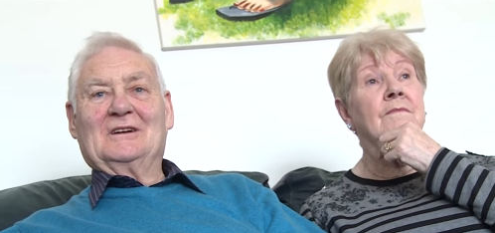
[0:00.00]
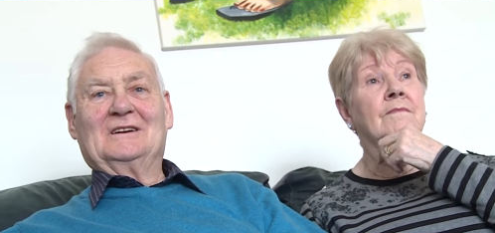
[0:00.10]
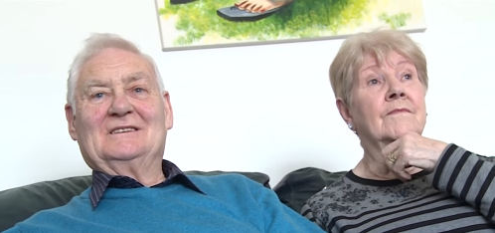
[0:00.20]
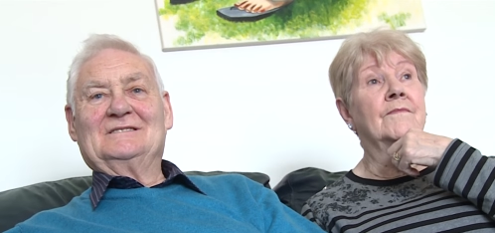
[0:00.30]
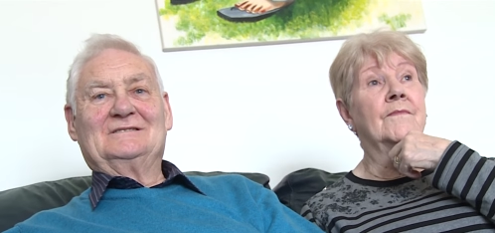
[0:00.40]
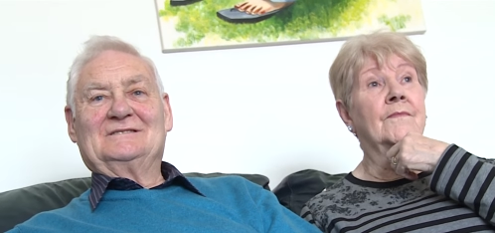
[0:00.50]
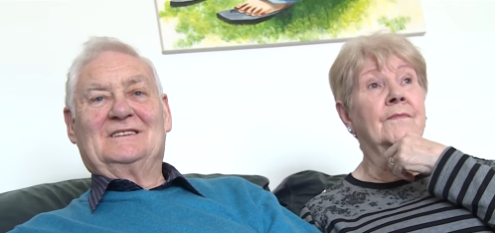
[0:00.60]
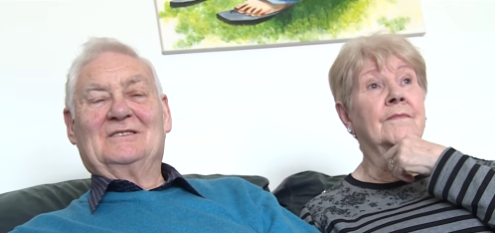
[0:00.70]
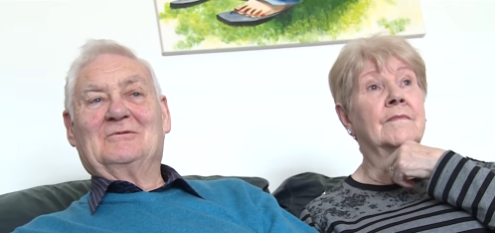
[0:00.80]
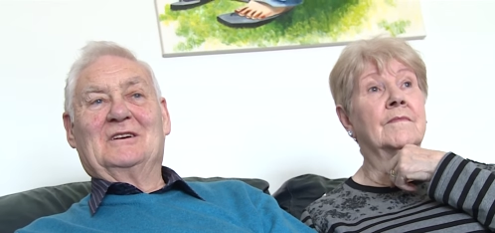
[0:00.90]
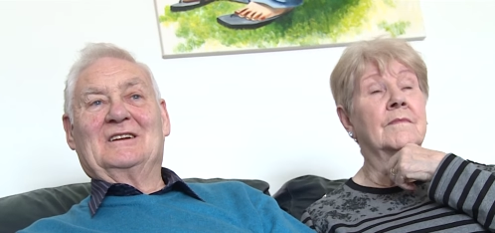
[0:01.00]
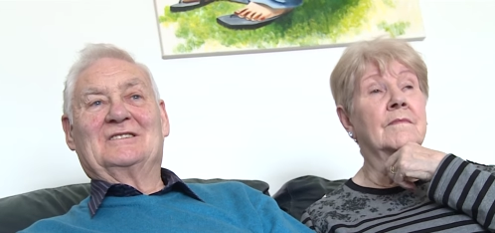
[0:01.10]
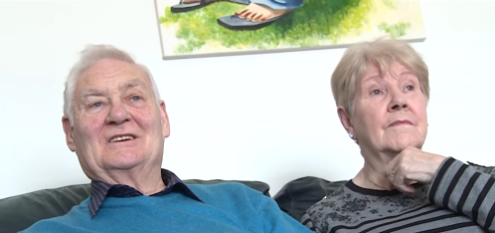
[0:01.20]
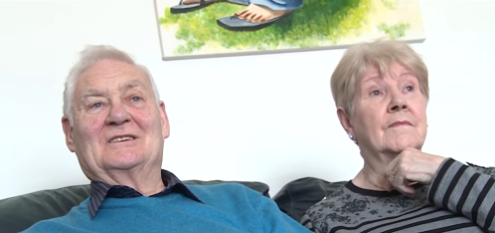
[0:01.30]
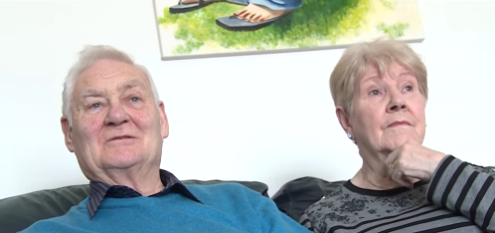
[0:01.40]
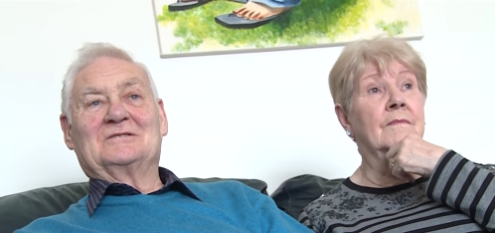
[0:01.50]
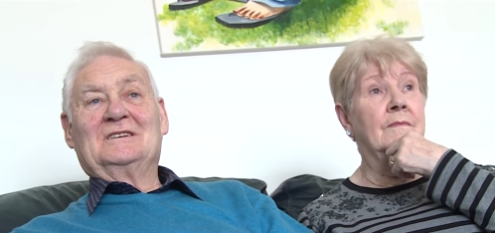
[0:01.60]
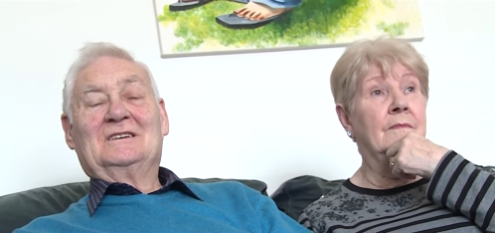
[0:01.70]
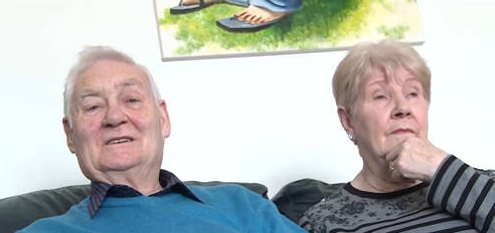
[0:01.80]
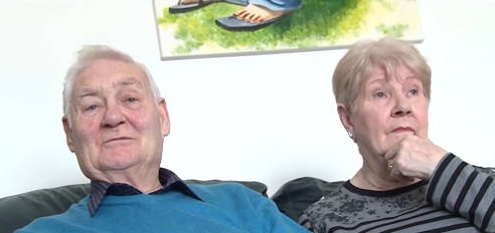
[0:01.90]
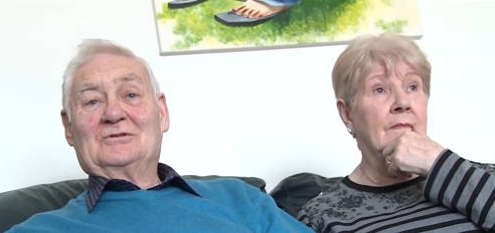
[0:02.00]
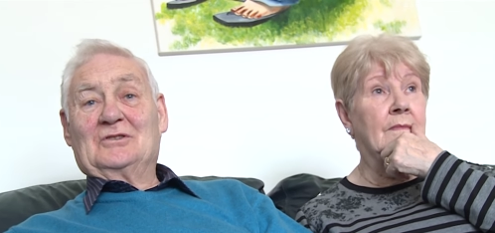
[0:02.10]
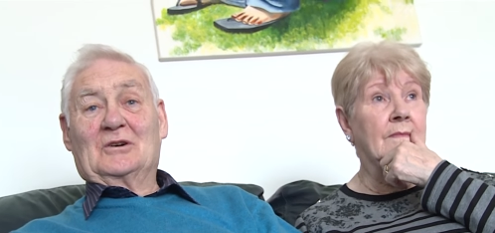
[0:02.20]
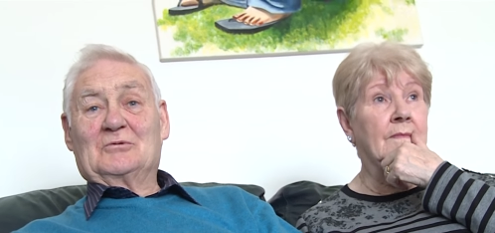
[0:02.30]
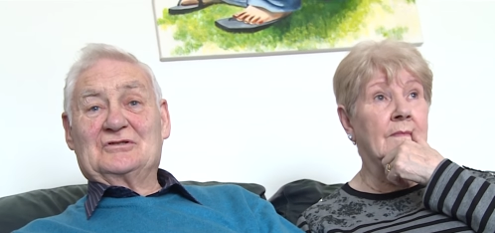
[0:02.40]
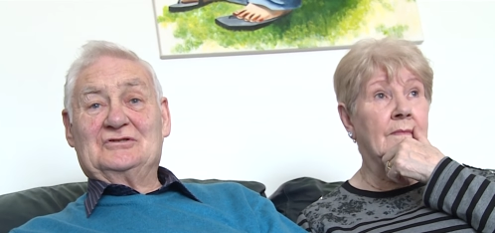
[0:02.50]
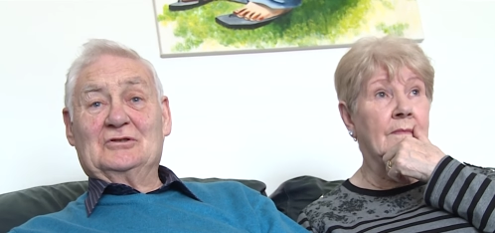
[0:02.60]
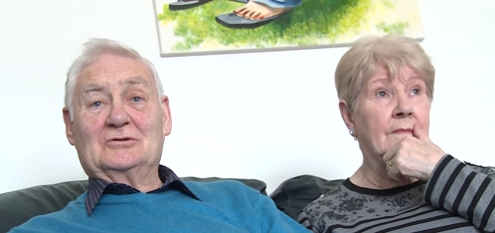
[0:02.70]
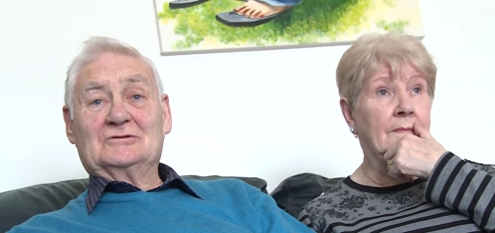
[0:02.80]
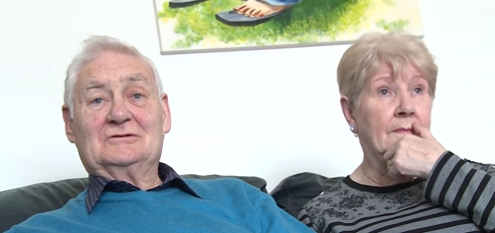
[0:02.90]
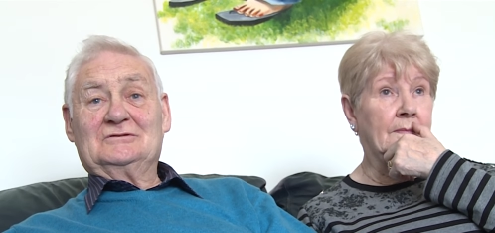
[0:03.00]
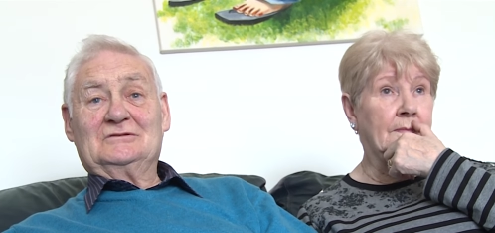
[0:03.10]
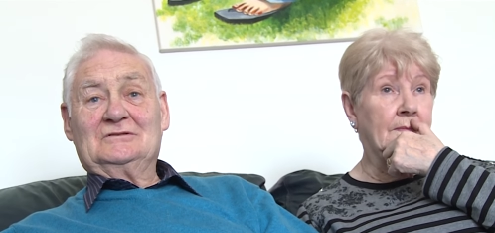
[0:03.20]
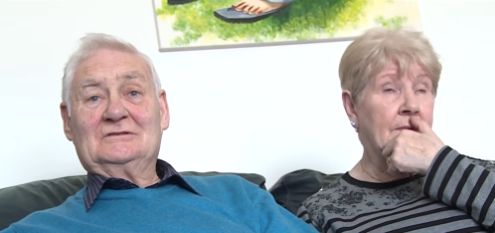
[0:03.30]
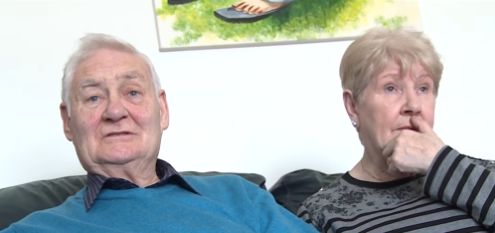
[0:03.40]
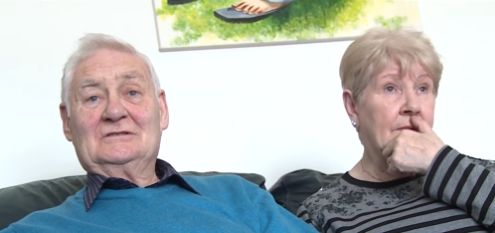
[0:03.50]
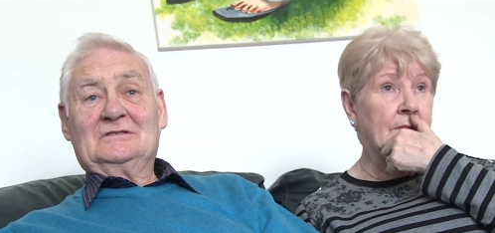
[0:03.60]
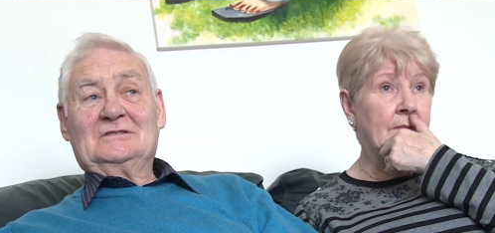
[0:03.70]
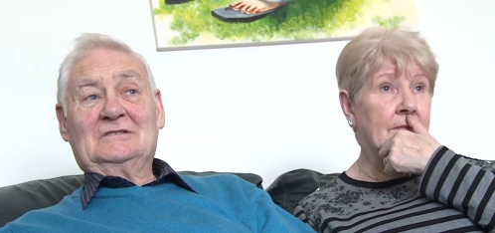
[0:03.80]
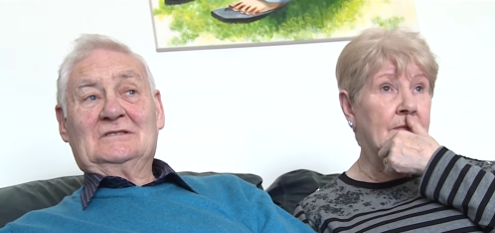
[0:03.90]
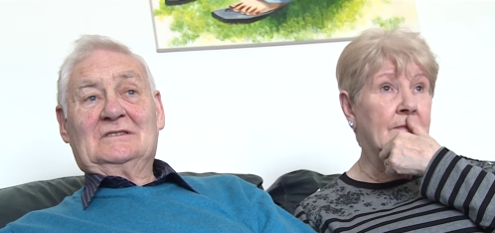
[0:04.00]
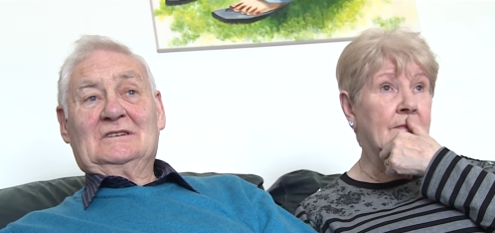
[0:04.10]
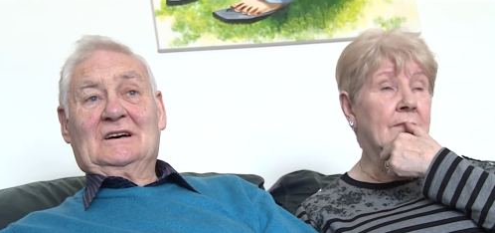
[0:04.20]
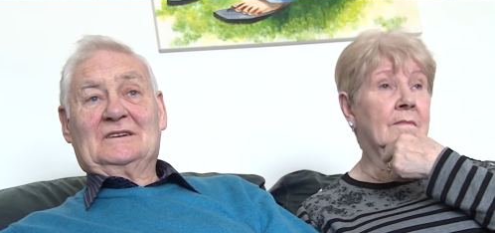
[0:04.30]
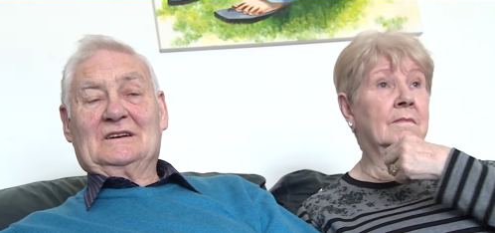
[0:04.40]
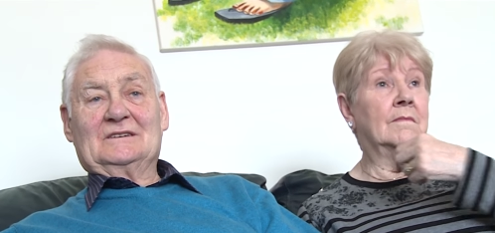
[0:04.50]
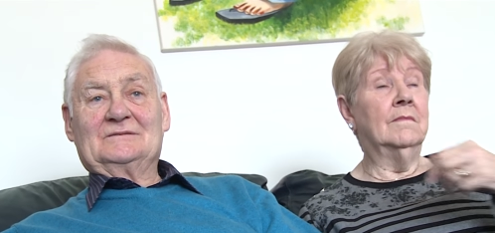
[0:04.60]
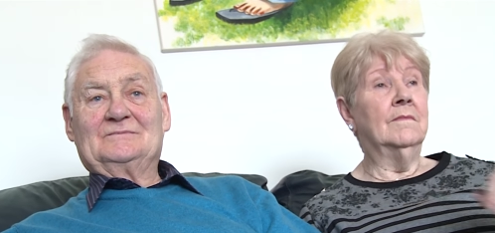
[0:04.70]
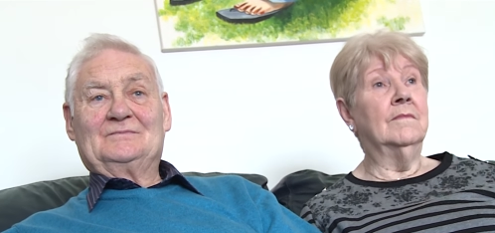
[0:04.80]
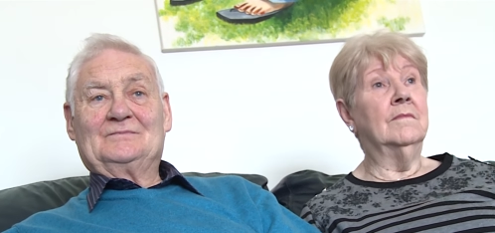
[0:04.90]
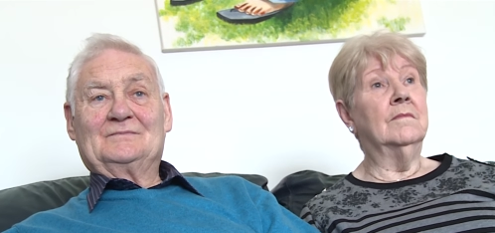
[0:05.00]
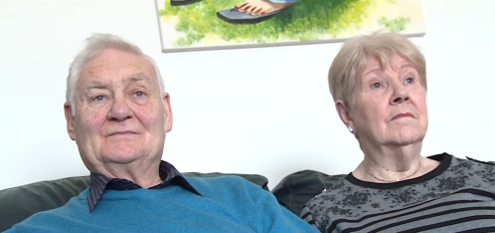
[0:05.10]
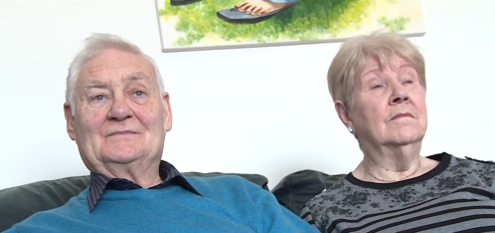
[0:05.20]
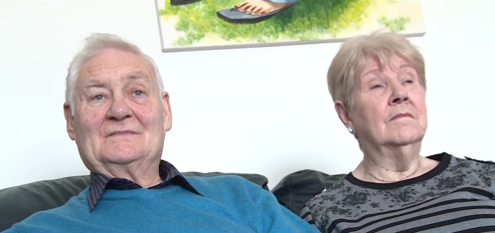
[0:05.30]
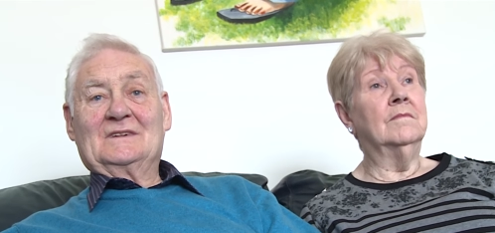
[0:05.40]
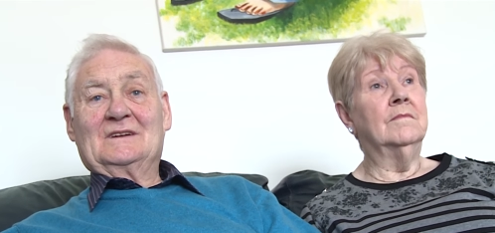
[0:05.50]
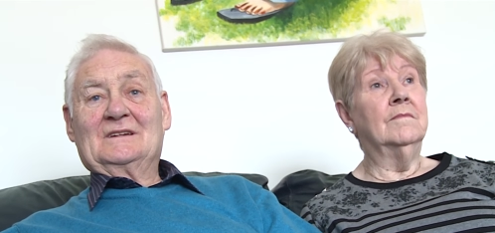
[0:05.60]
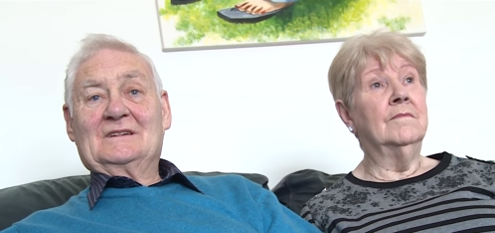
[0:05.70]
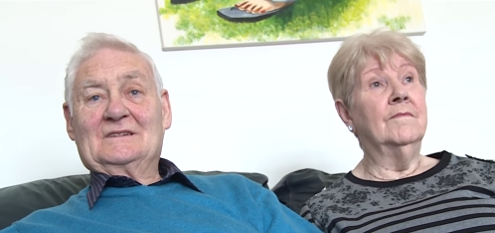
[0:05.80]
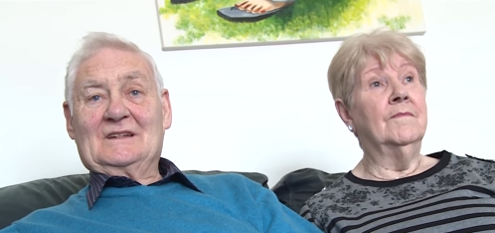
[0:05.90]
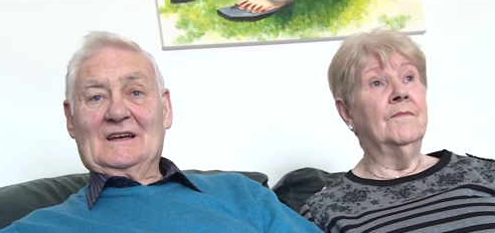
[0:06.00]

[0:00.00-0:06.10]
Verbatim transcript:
Speaker 1: really think it was. We thought it was a joke. And then they